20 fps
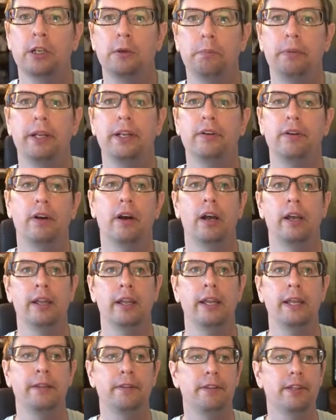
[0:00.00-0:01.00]
bit
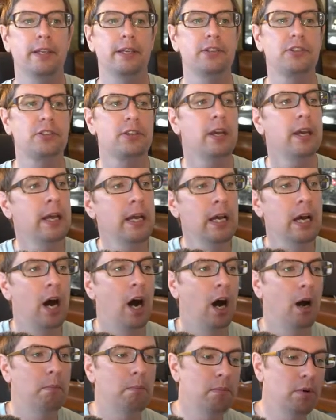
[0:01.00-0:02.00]
in this,
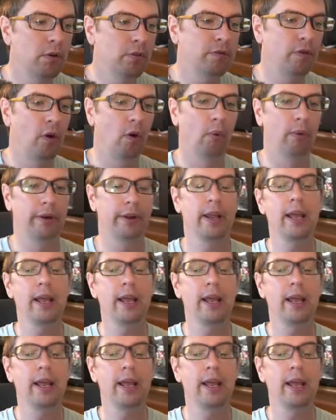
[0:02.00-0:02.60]
move forward.